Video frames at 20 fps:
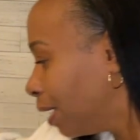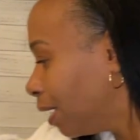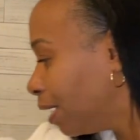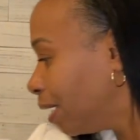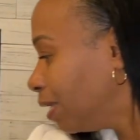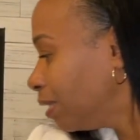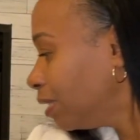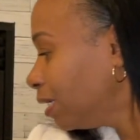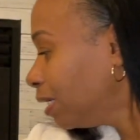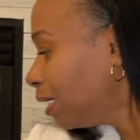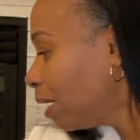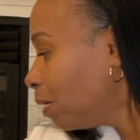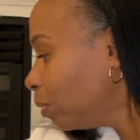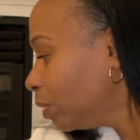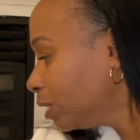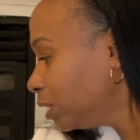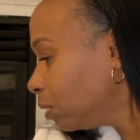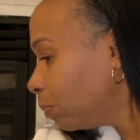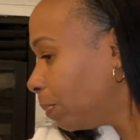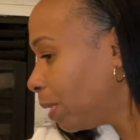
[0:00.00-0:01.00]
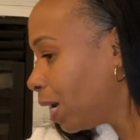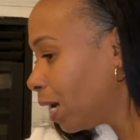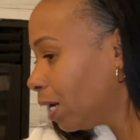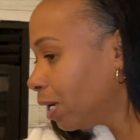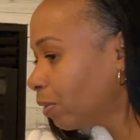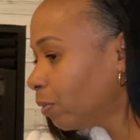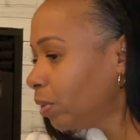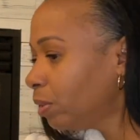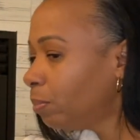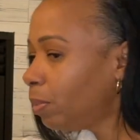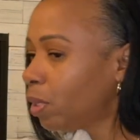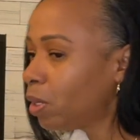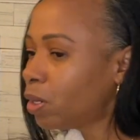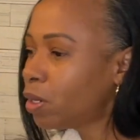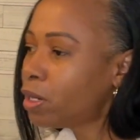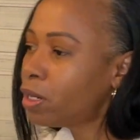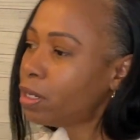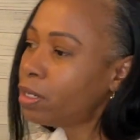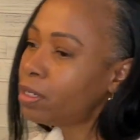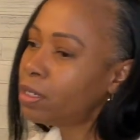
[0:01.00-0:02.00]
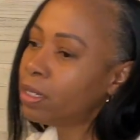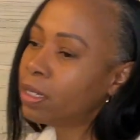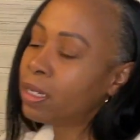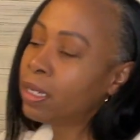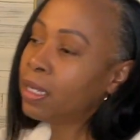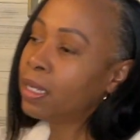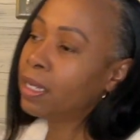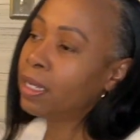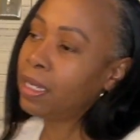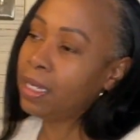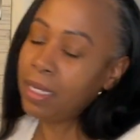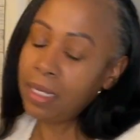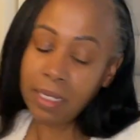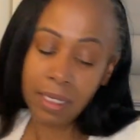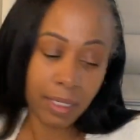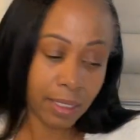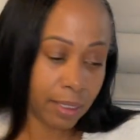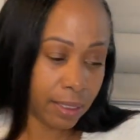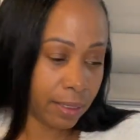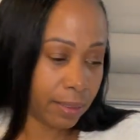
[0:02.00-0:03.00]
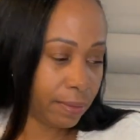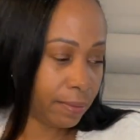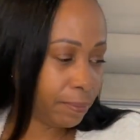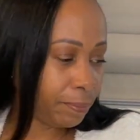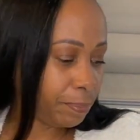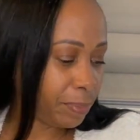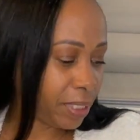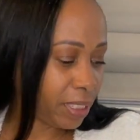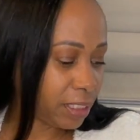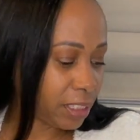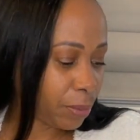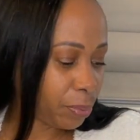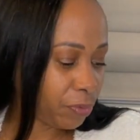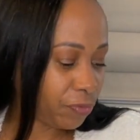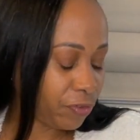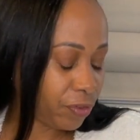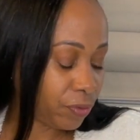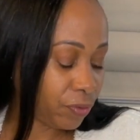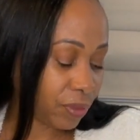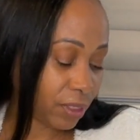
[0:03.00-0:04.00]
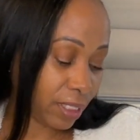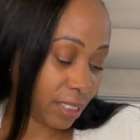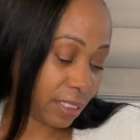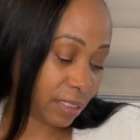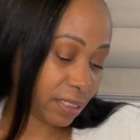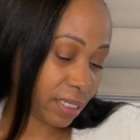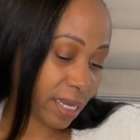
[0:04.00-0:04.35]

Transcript: And then I went to Pottery Barn and um, picked up a few things.